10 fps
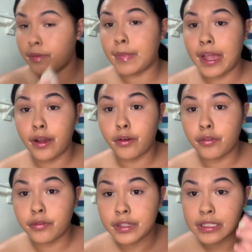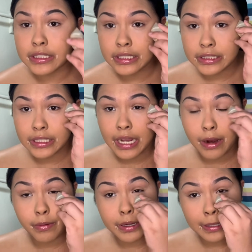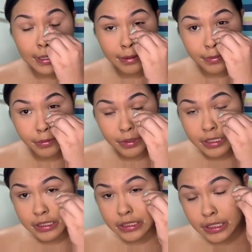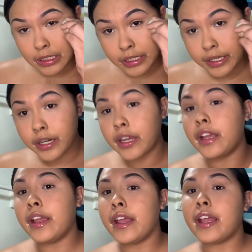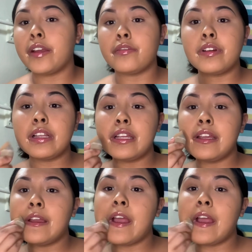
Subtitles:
e.l.f., the 16-hour camo concealer. It really